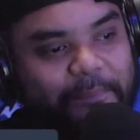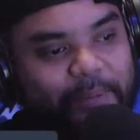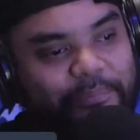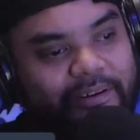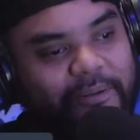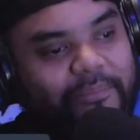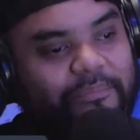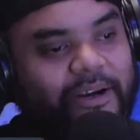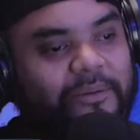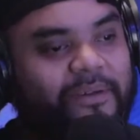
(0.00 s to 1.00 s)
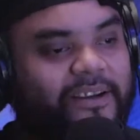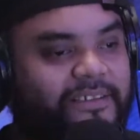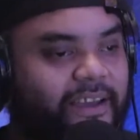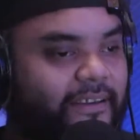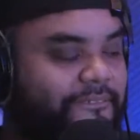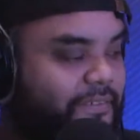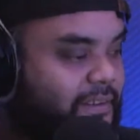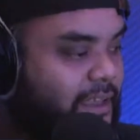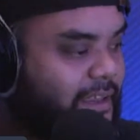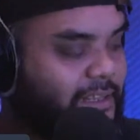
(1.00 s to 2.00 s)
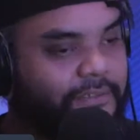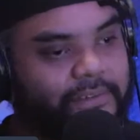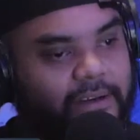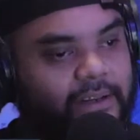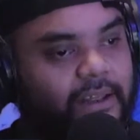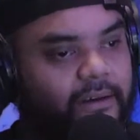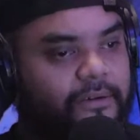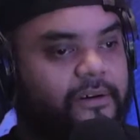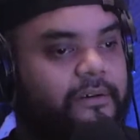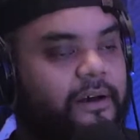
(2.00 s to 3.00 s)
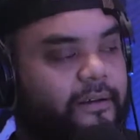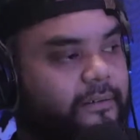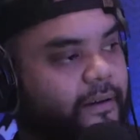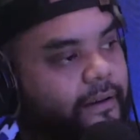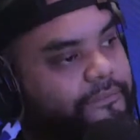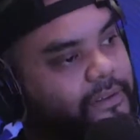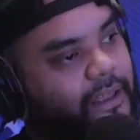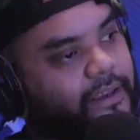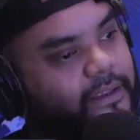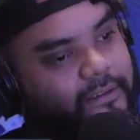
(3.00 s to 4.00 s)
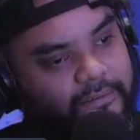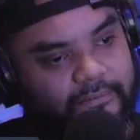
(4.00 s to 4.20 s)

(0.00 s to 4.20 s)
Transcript: but pretty much, I feel like it left out a lot. Well, I feel like it